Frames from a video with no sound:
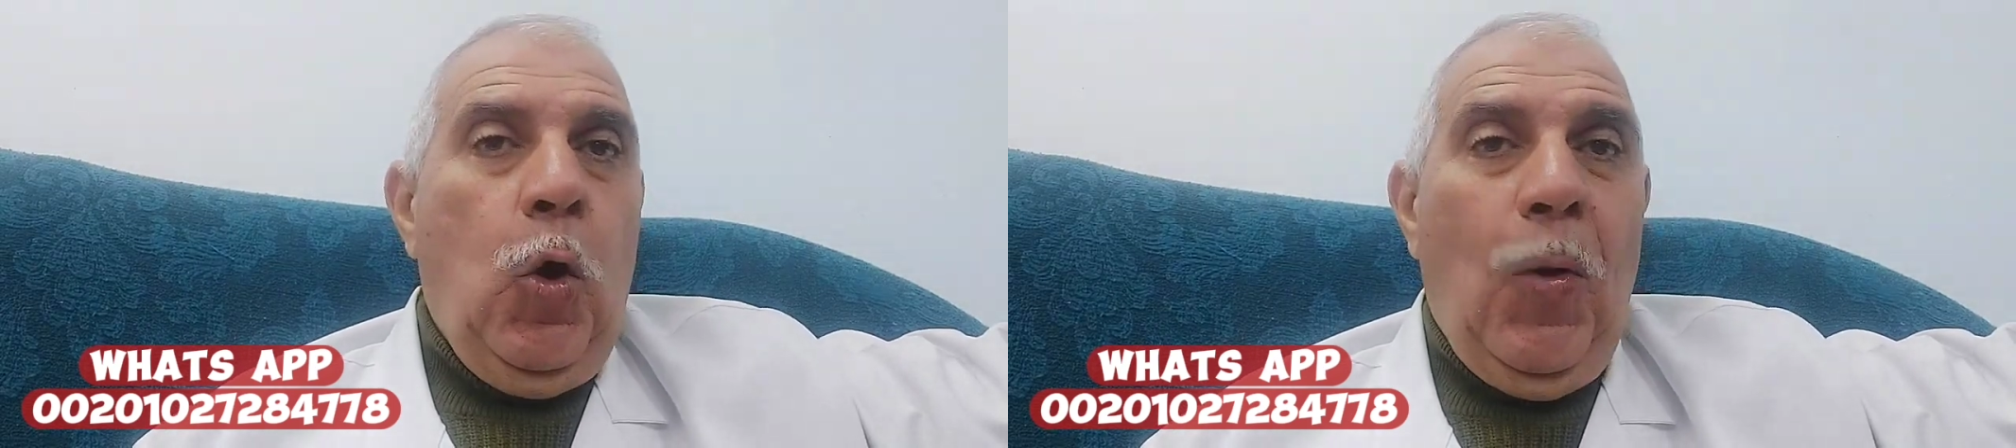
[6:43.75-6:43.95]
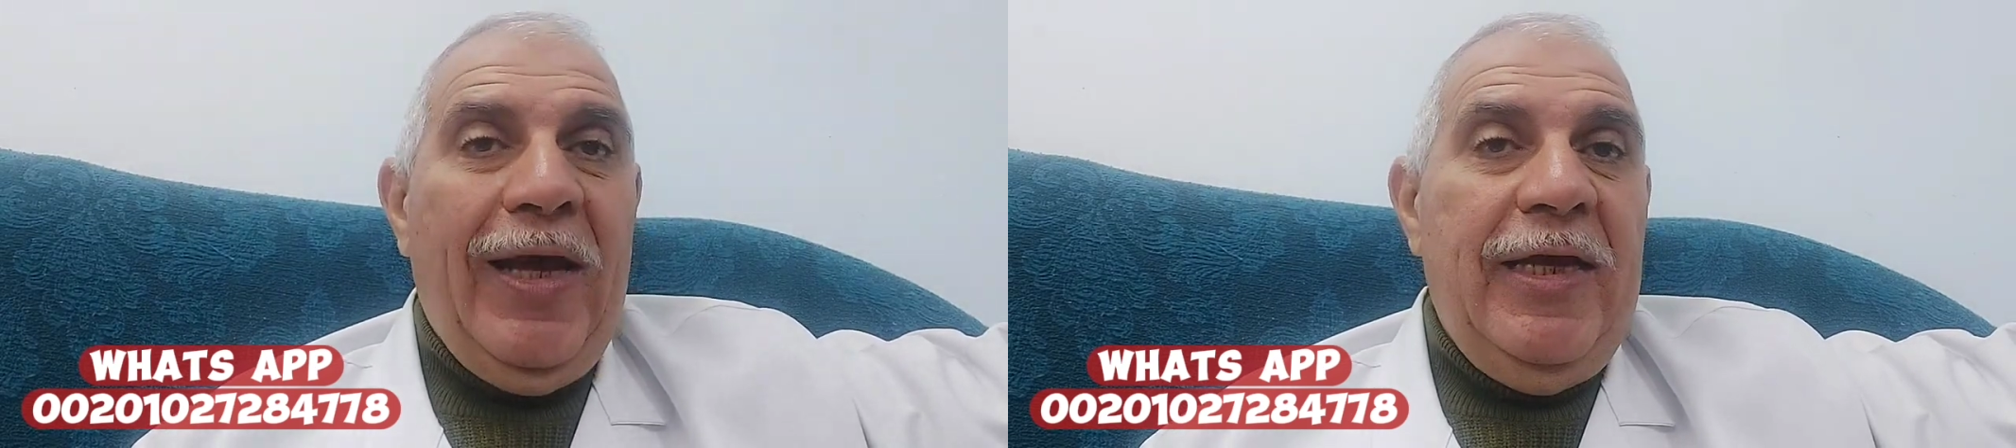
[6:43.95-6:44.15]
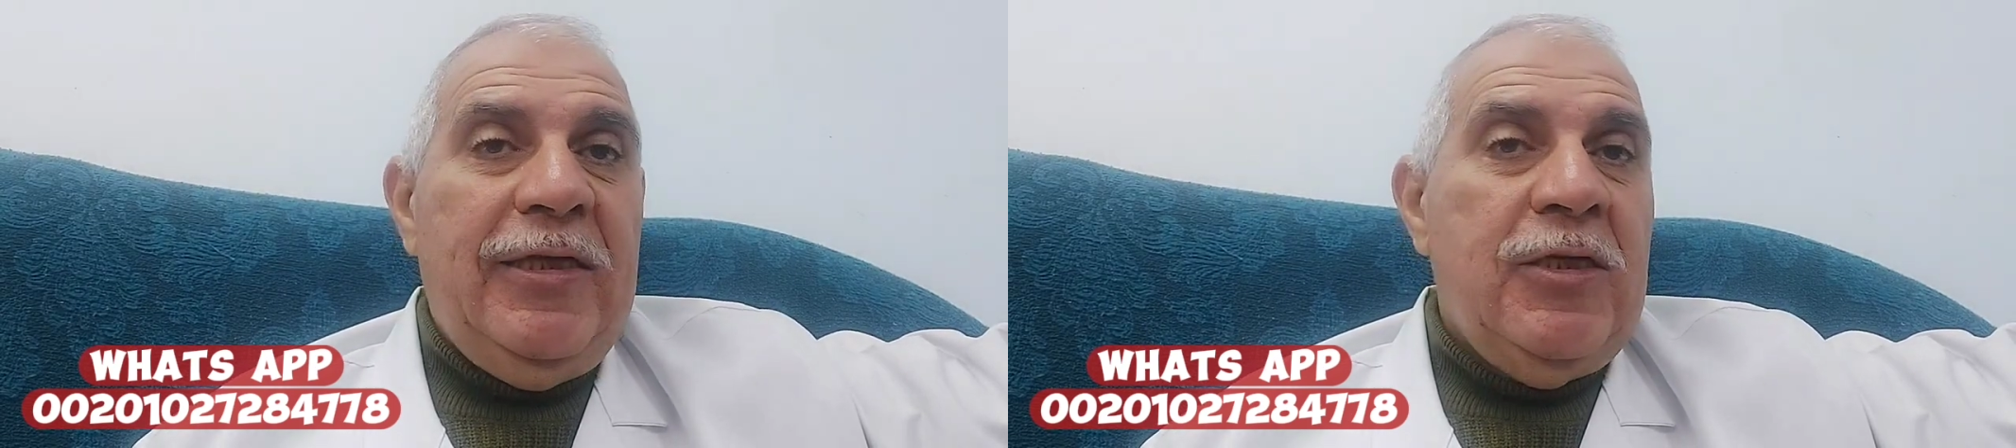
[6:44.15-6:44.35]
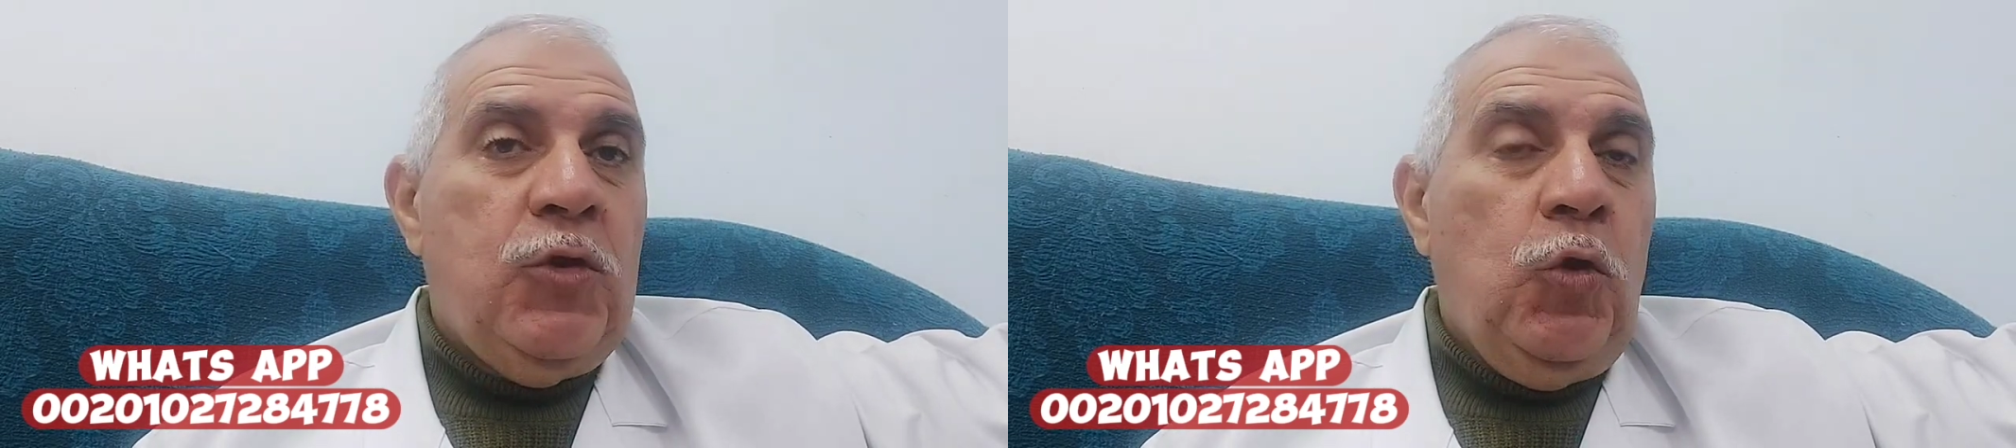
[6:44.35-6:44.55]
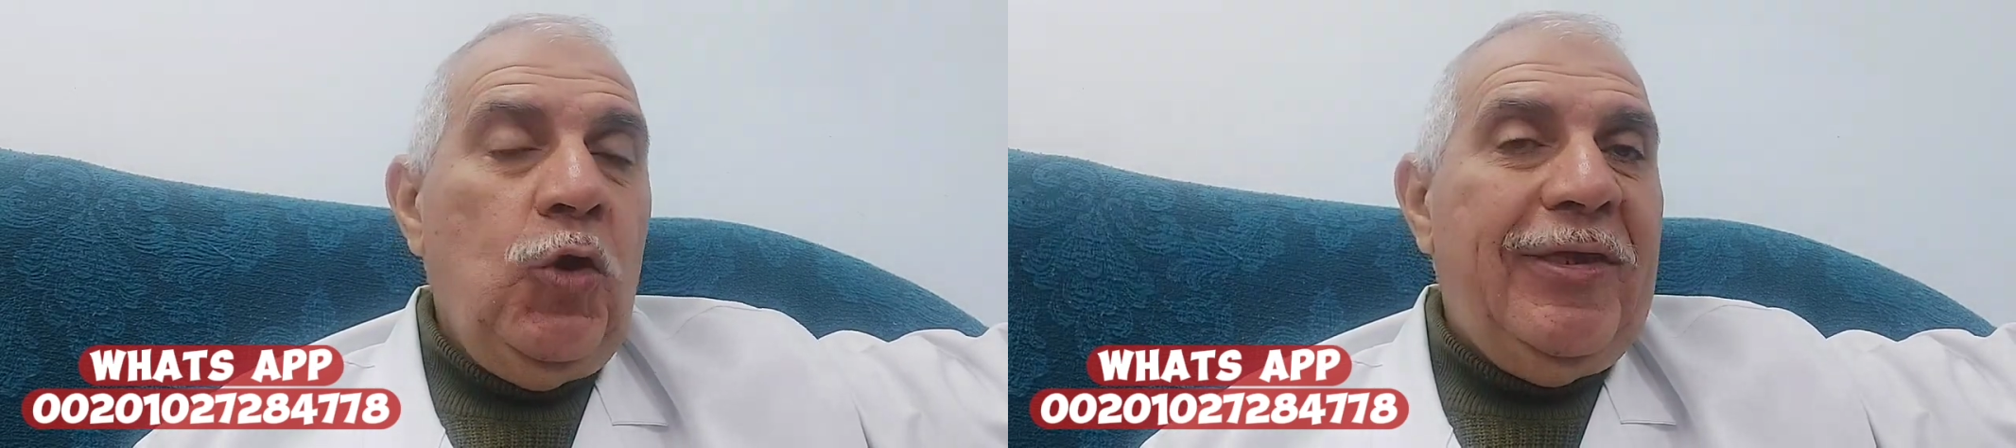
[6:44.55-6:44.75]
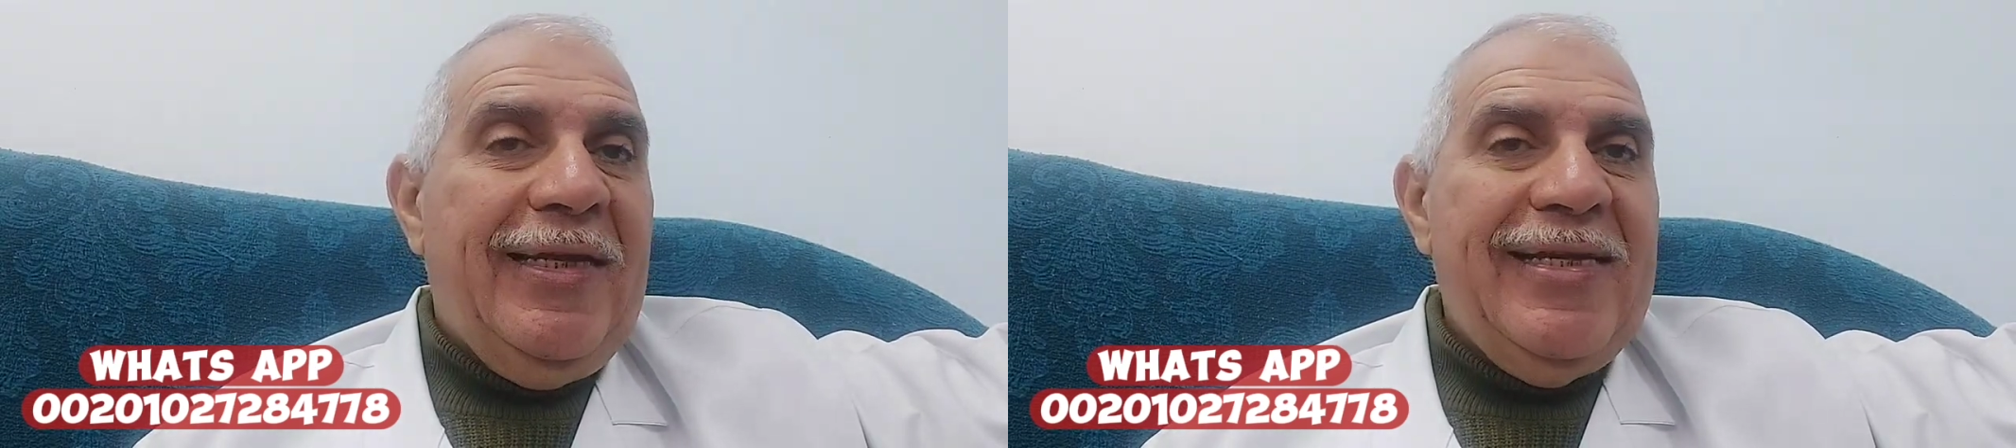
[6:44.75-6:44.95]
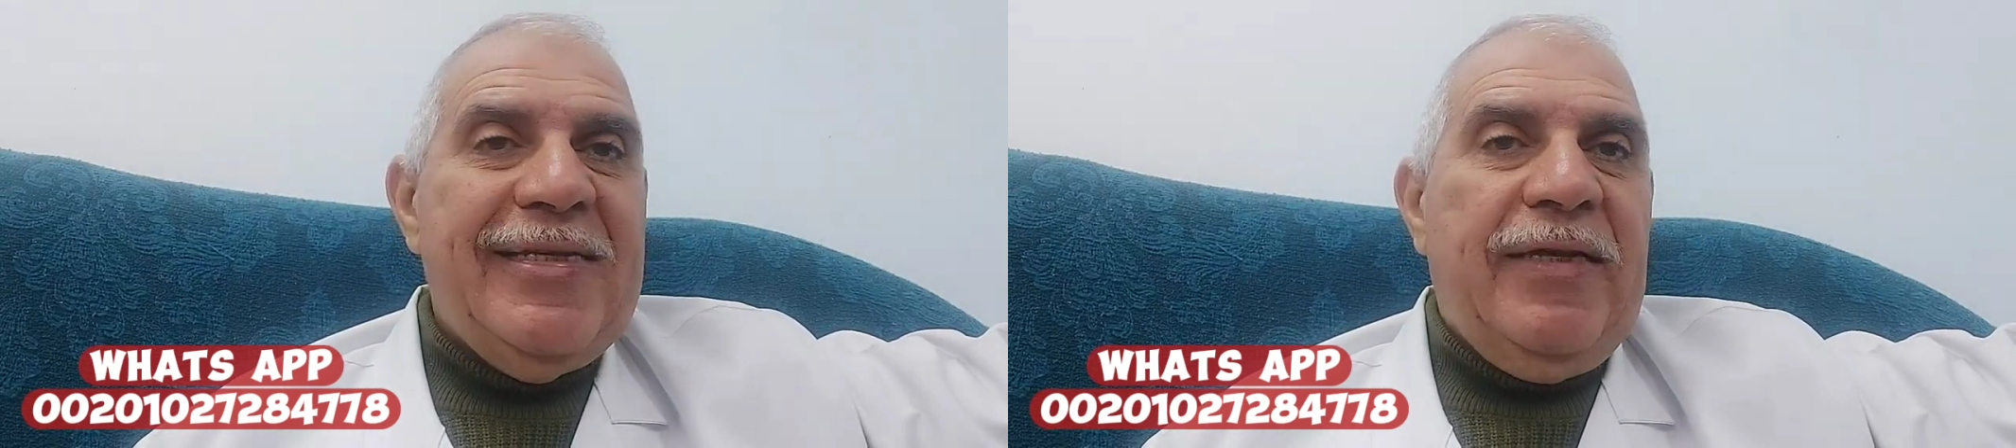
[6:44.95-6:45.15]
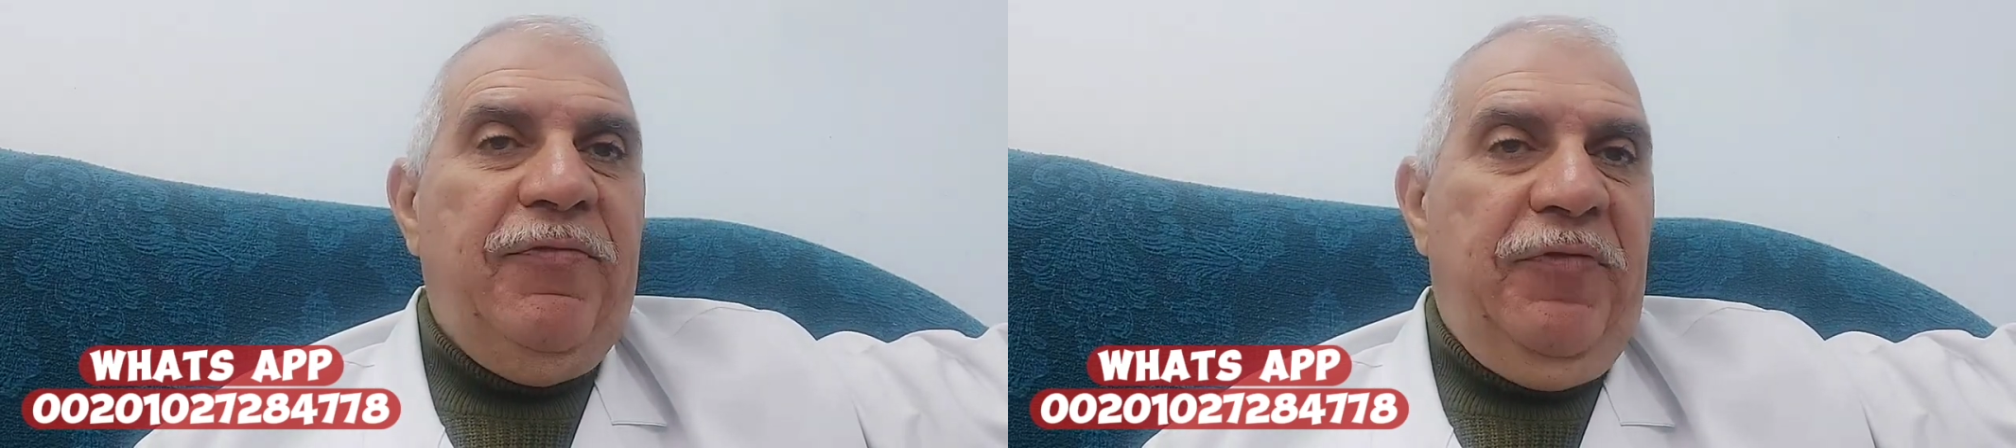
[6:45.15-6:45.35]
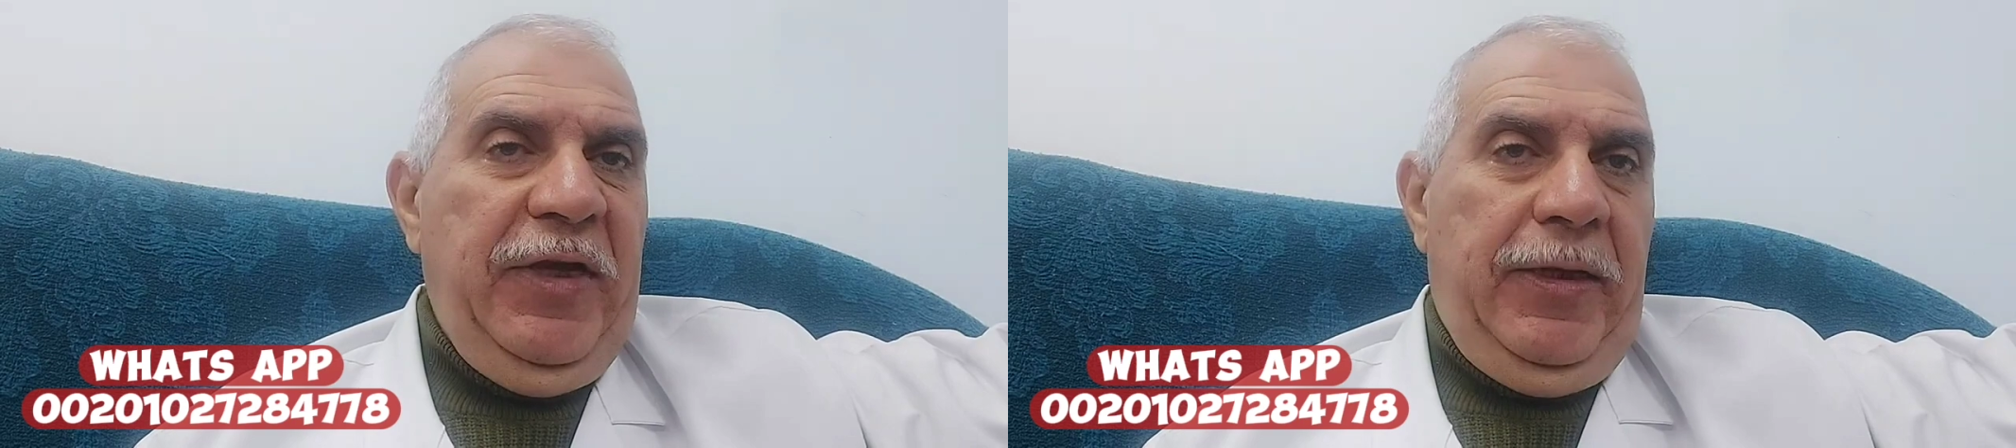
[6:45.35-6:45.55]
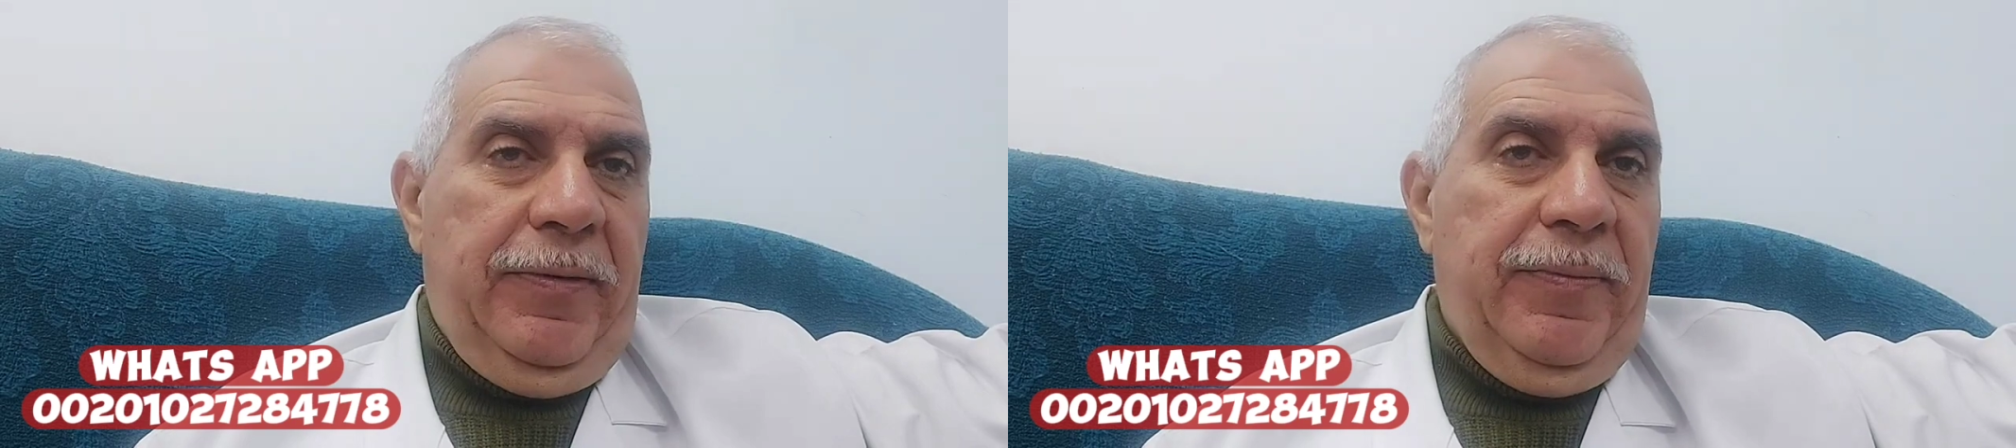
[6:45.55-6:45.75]
While it is not
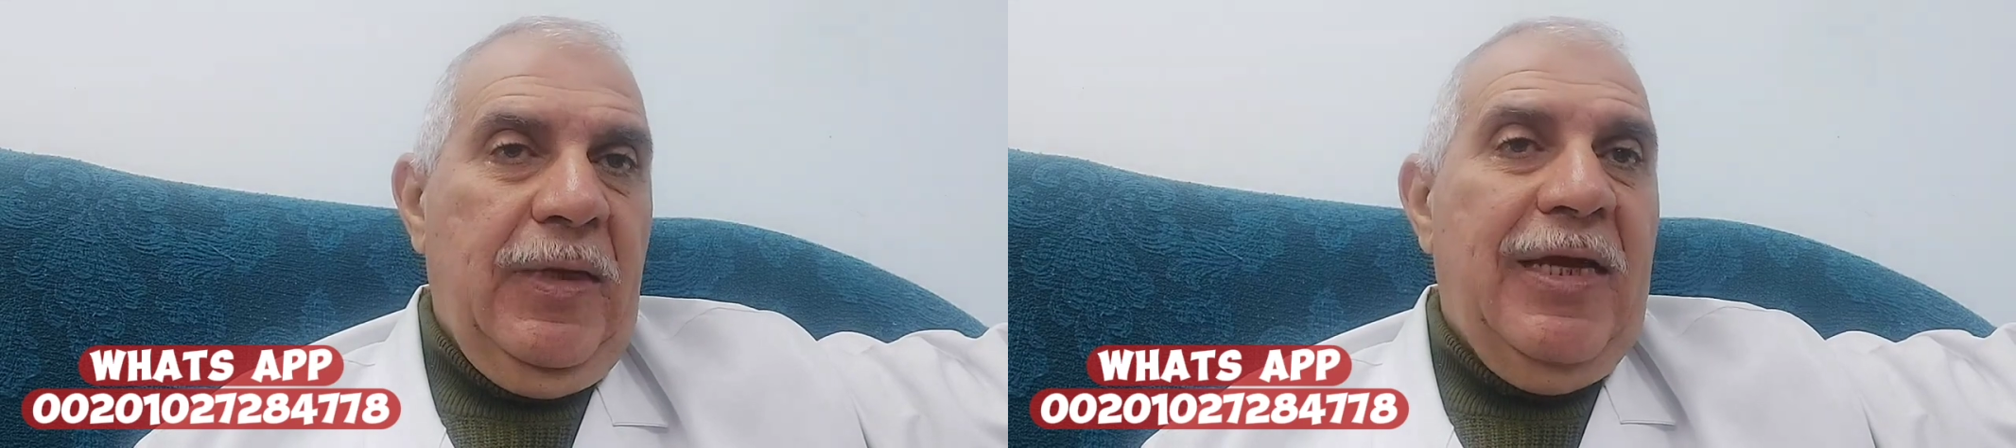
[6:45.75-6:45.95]
risk-free,